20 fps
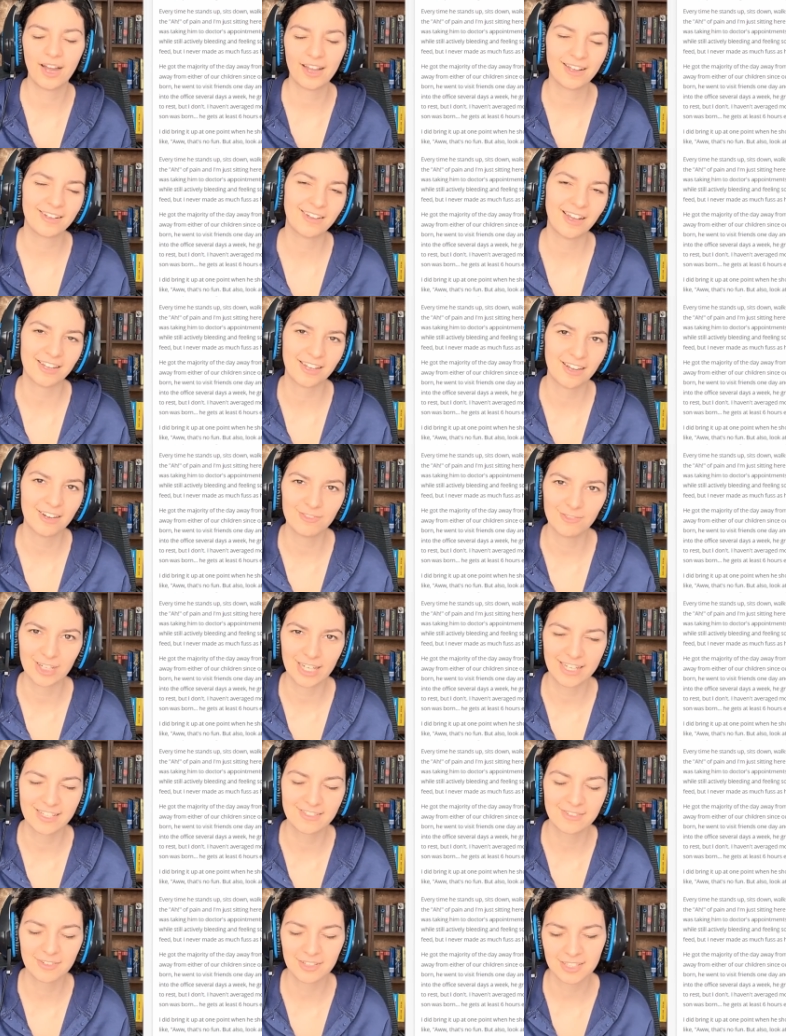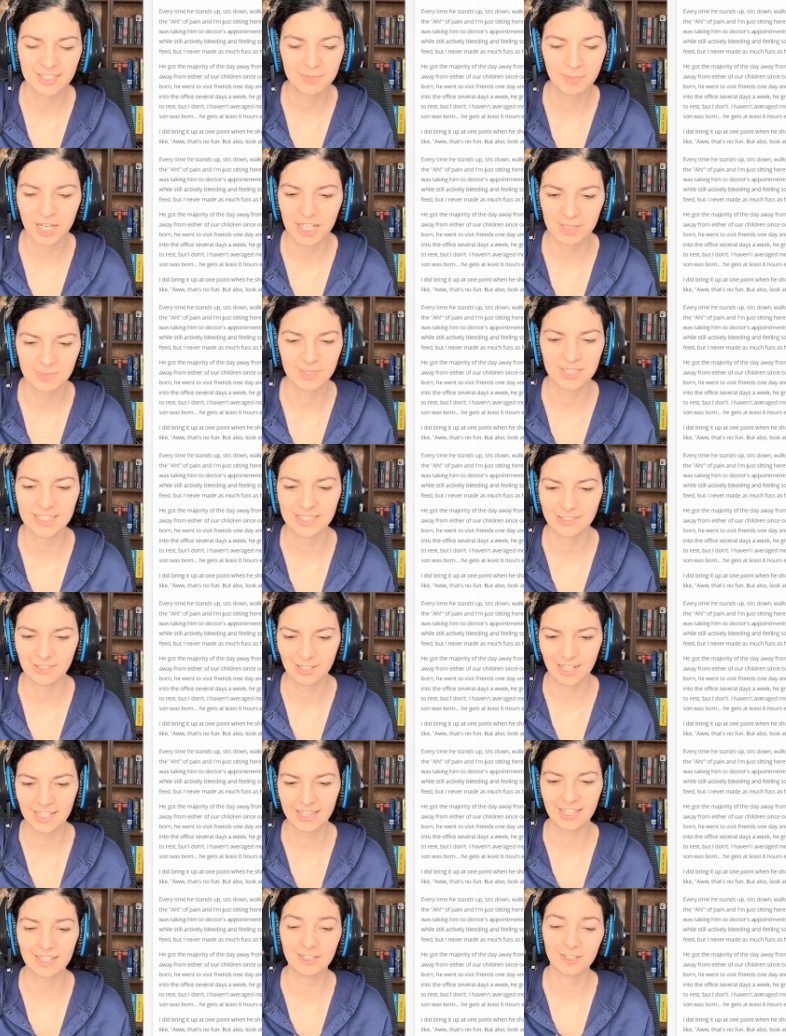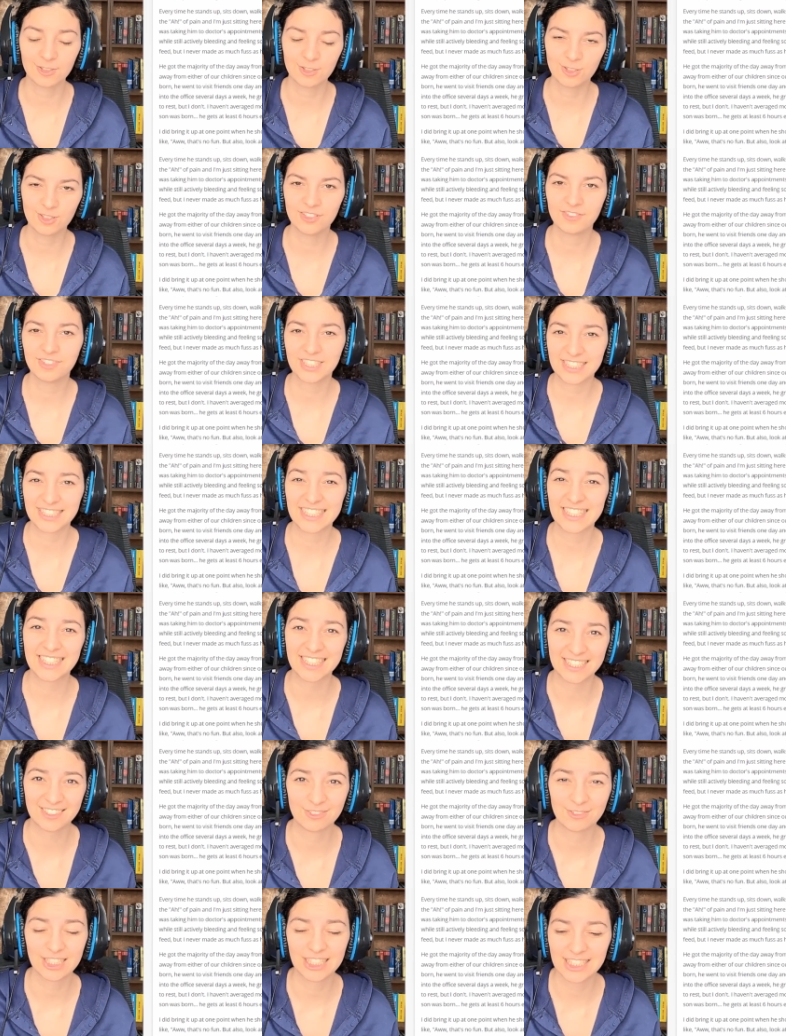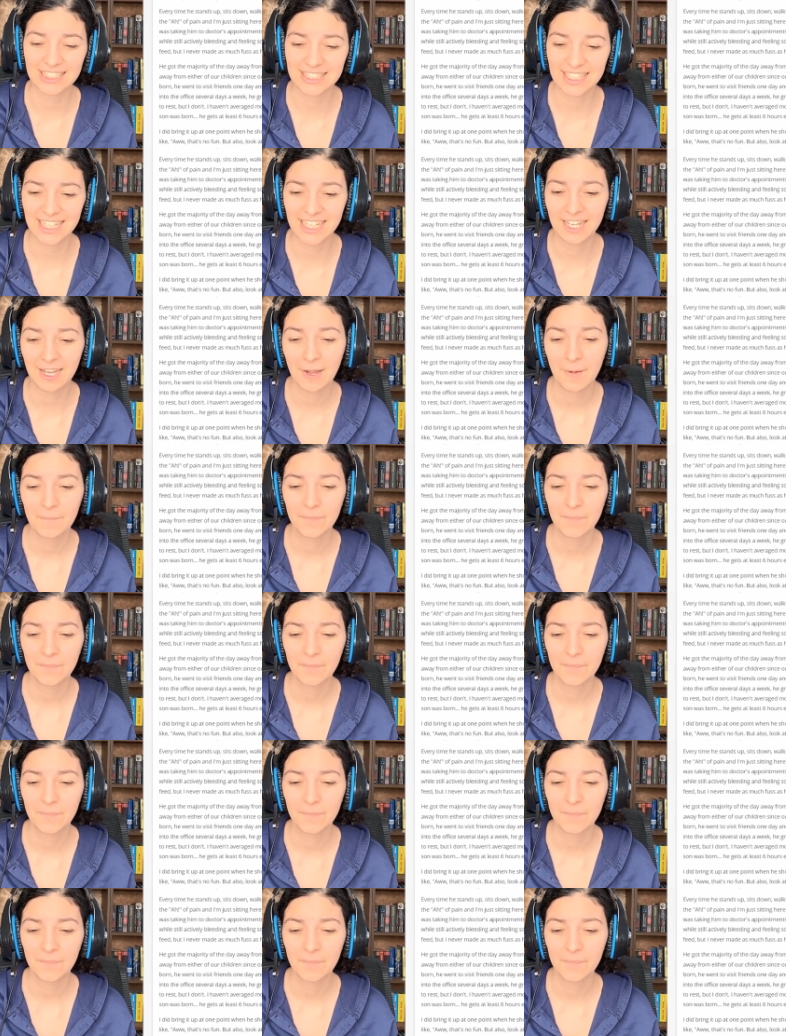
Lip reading: I can't relate to it because my husband is not like that at all. If he's sick, he's really sick.